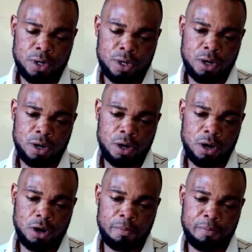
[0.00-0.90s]
So it
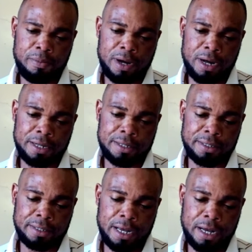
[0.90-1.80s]
has taken this
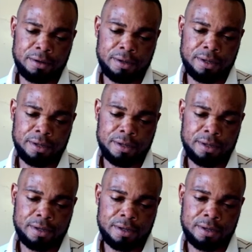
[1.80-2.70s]
effect.
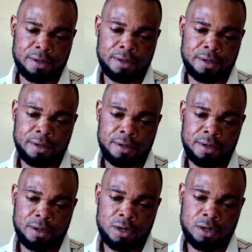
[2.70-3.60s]
Let's go
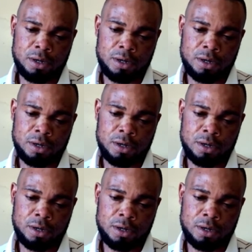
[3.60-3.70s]
ahead and